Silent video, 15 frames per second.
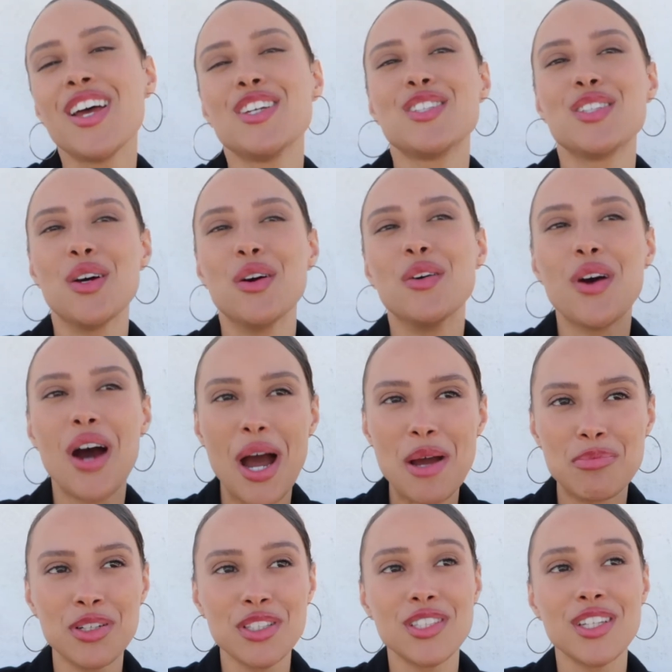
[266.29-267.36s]
So I
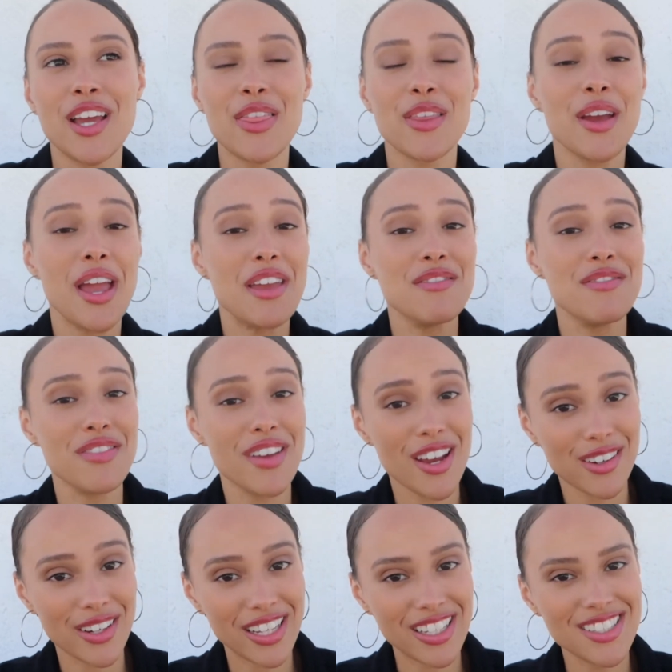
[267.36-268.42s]
put together a
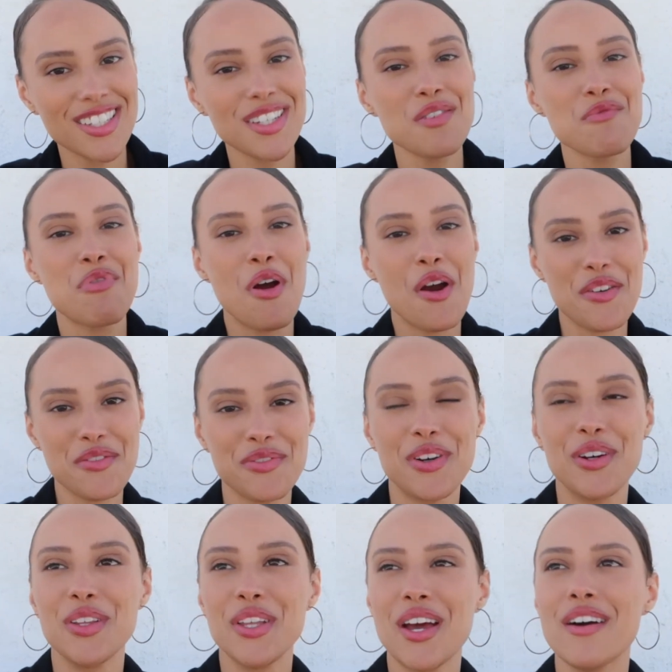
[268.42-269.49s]
varied
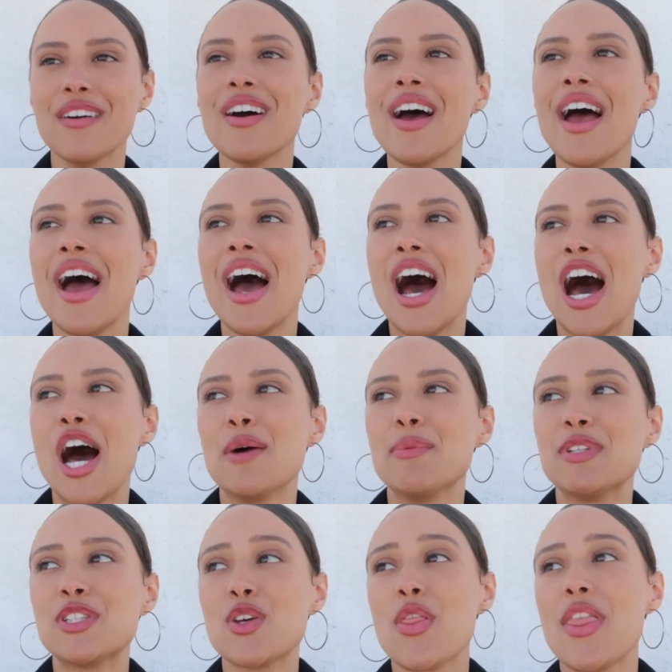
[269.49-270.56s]
portfolio,
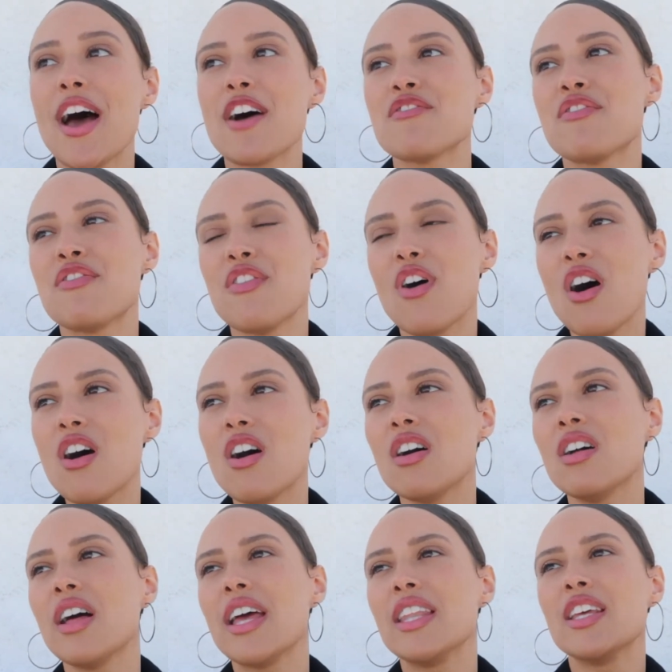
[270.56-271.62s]
and so that
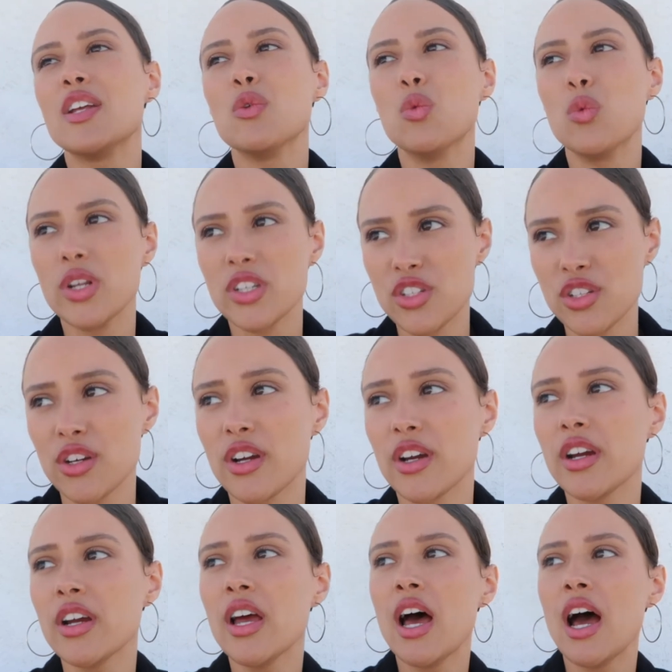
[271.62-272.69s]
fall and then
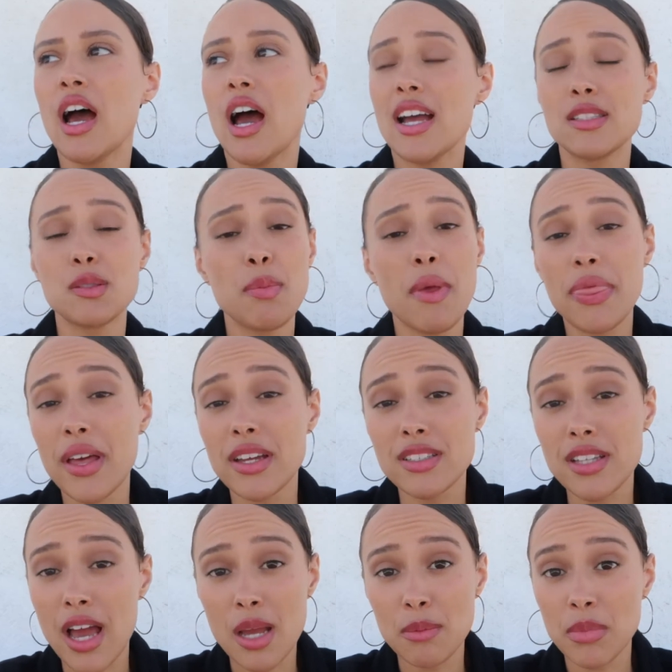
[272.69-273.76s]
winter I spent that
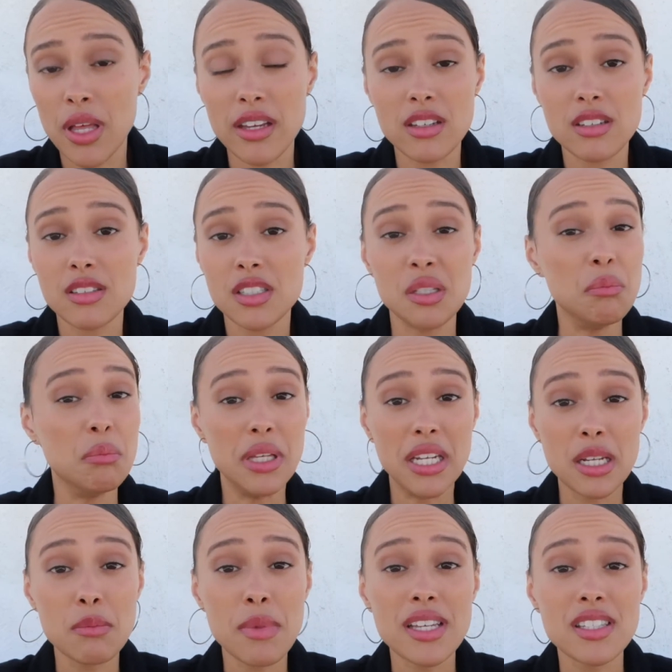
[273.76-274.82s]
time like
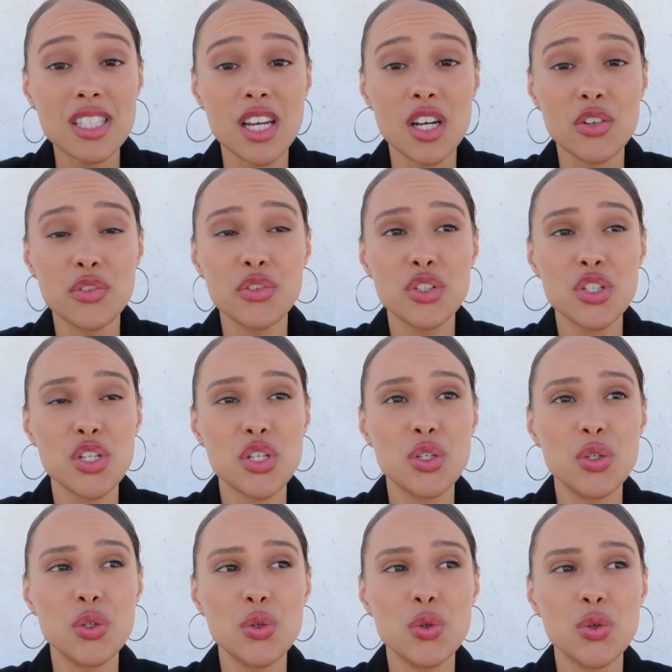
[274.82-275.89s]
submitting myself
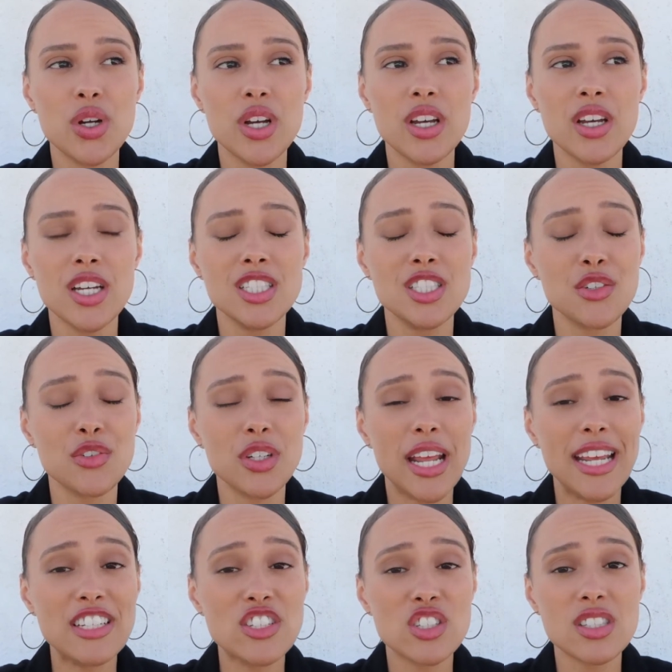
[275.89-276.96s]
to different
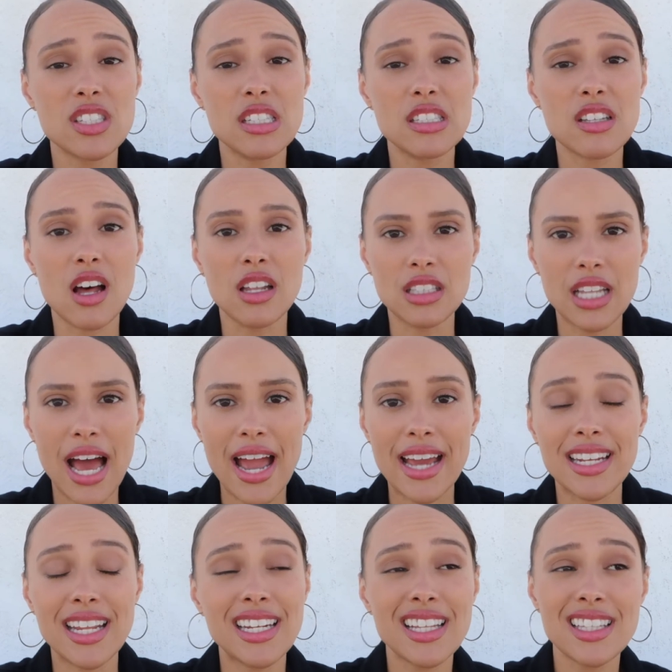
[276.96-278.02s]
agencies
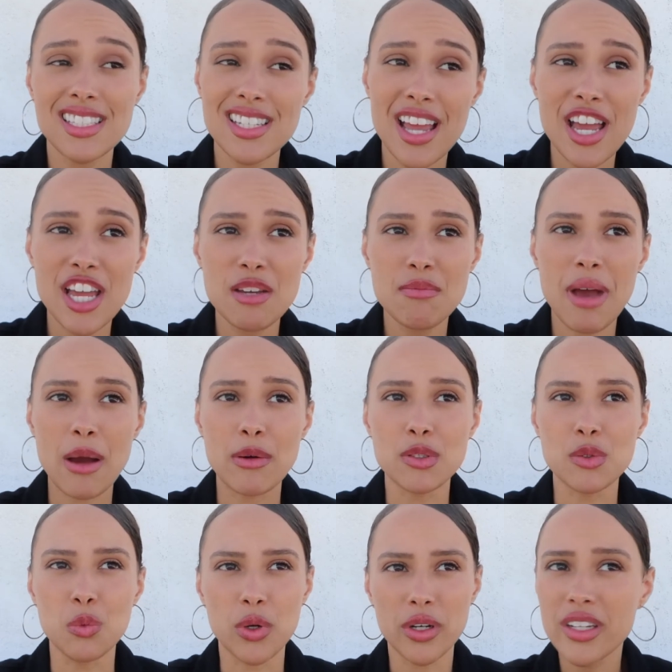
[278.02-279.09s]
online. And at the time I
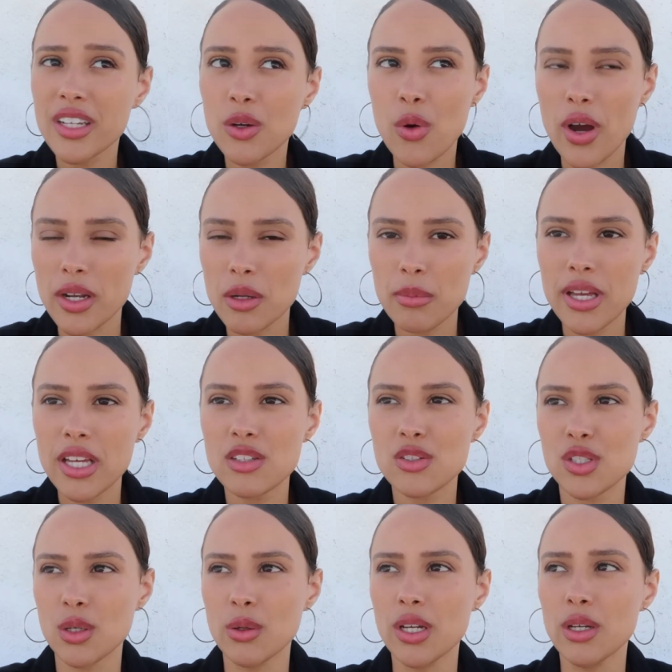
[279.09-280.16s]
was working quite a bit,
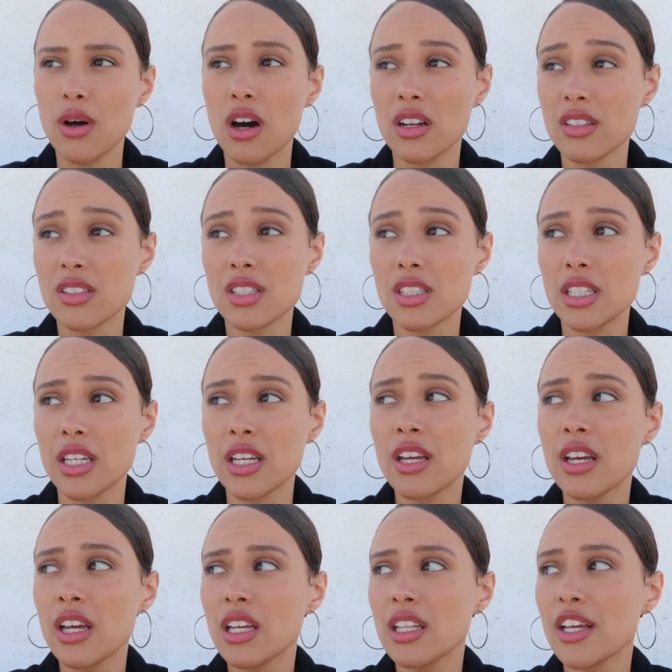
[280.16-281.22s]
so it honestly,
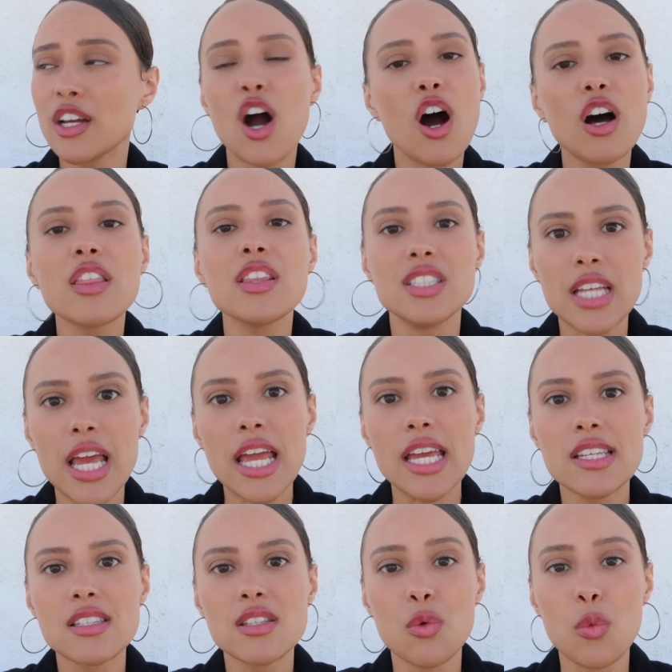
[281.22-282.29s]
like all the
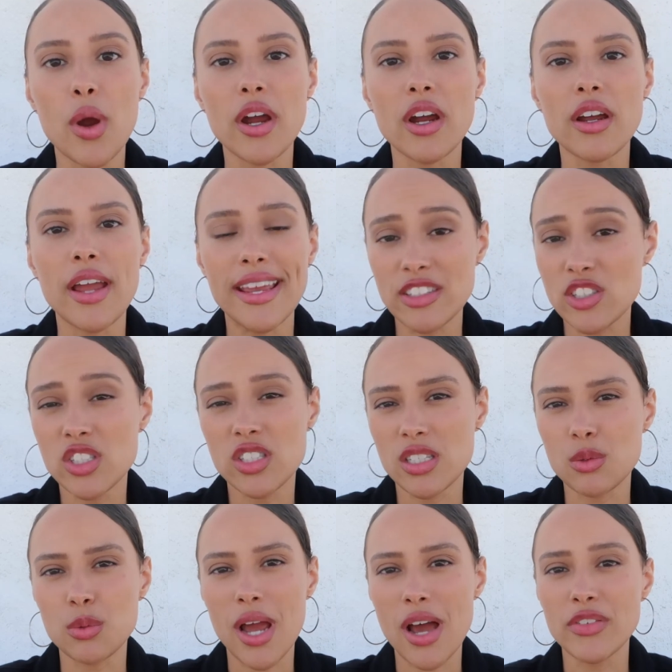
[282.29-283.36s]
days where
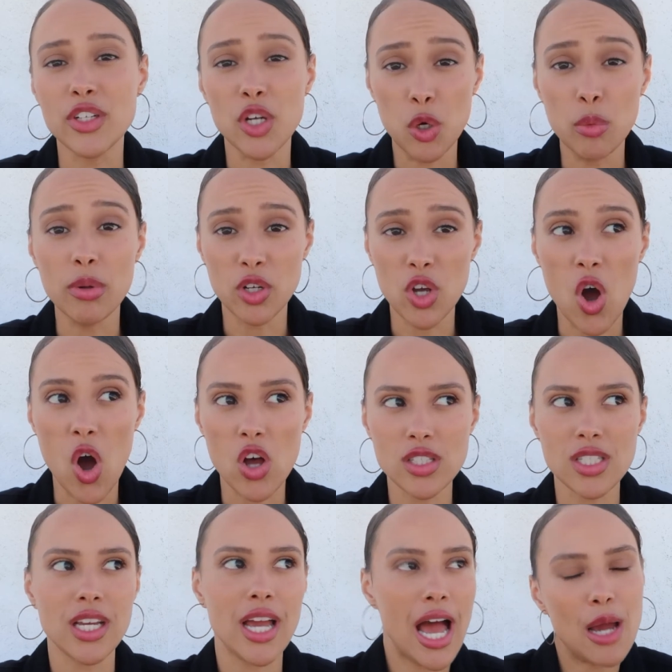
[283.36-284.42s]
agencies were having open calls,
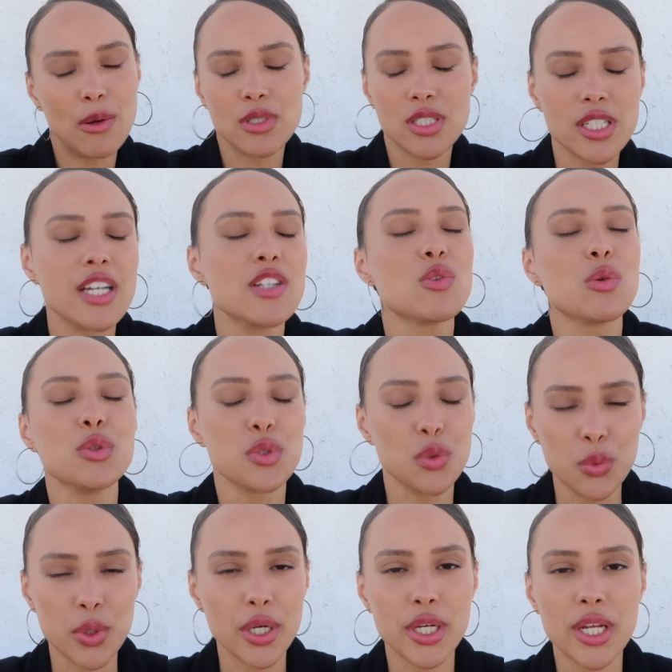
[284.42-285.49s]
like I was scheduled to
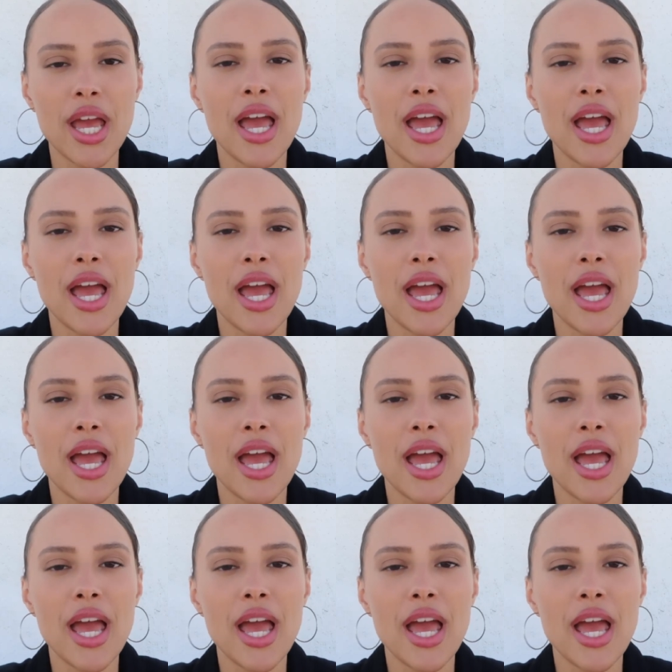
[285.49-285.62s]
work.